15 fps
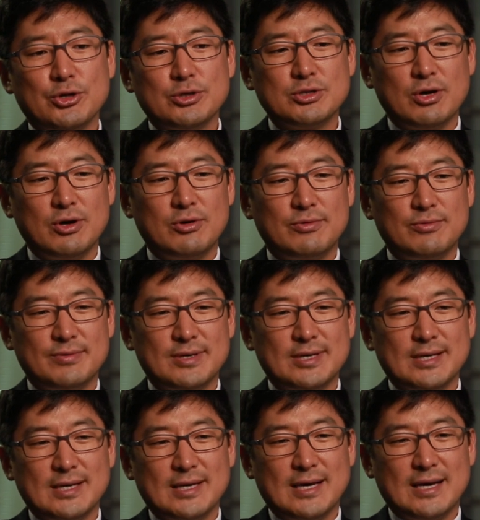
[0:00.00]
So
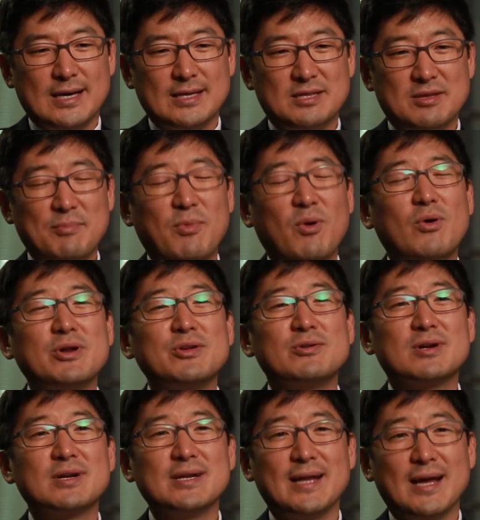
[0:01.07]
the more
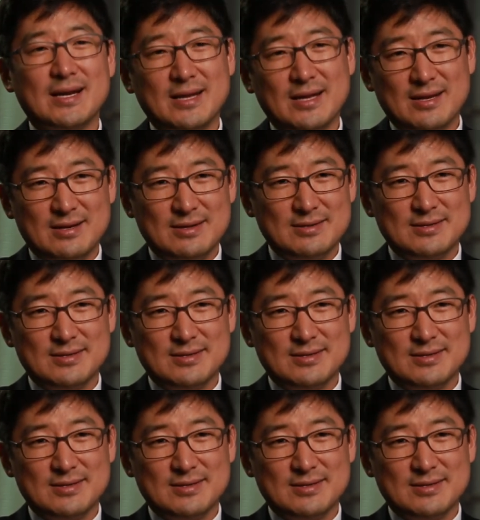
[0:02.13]
you're connected,